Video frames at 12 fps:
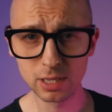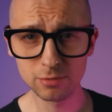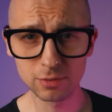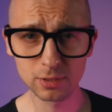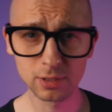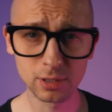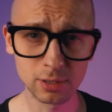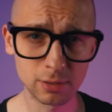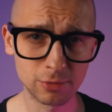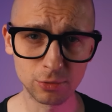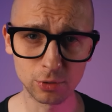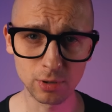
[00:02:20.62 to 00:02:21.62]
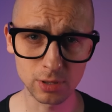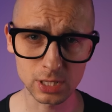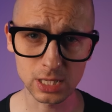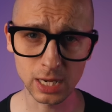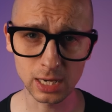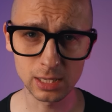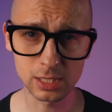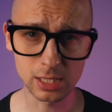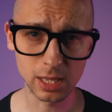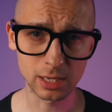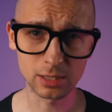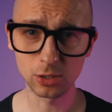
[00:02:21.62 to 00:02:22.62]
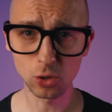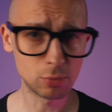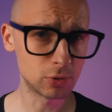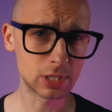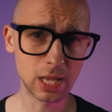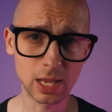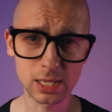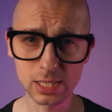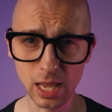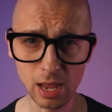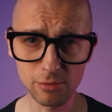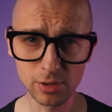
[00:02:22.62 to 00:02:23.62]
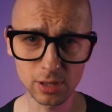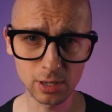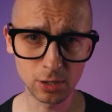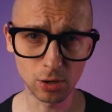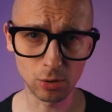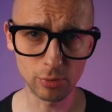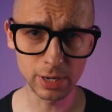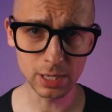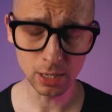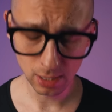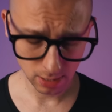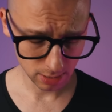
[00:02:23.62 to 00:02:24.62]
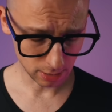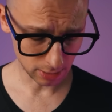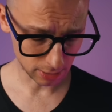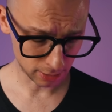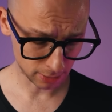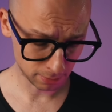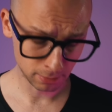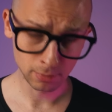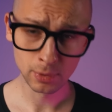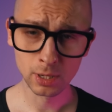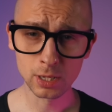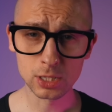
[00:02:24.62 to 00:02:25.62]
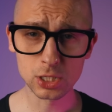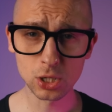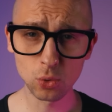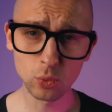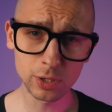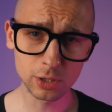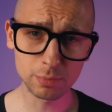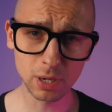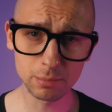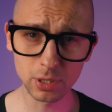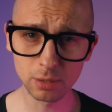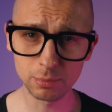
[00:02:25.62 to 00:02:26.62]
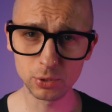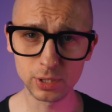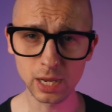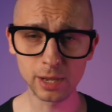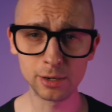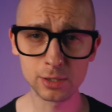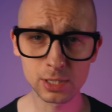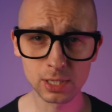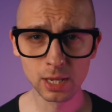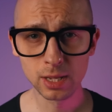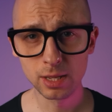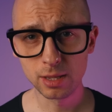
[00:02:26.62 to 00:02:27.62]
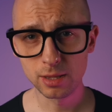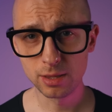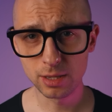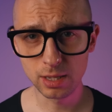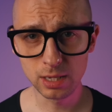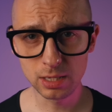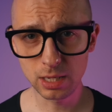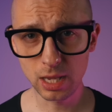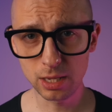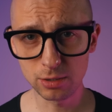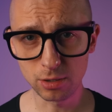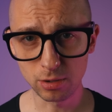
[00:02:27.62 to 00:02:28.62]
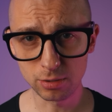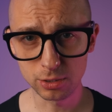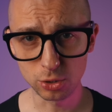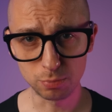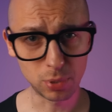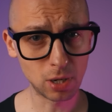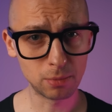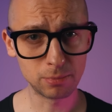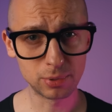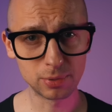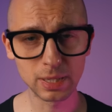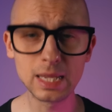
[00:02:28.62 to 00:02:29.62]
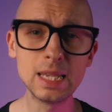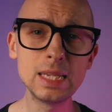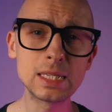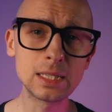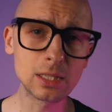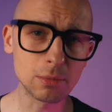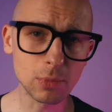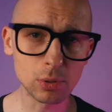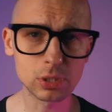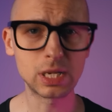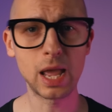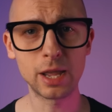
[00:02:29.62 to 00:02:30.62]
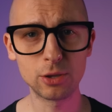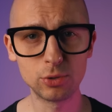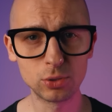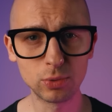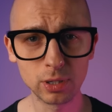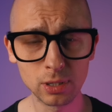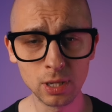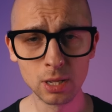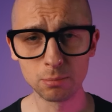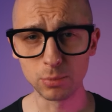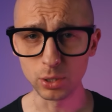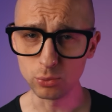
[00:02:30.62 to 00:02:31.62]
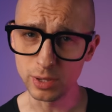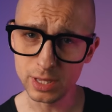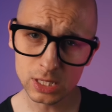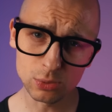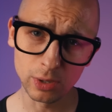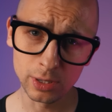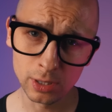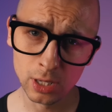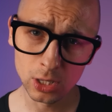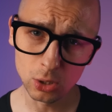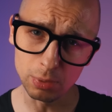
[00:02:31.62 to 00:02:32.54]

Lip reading: gift for the cyclist that almost has everything already. So when you're pumping up your tires, the indicator on your pump isn't the most accurate one, but with this one, you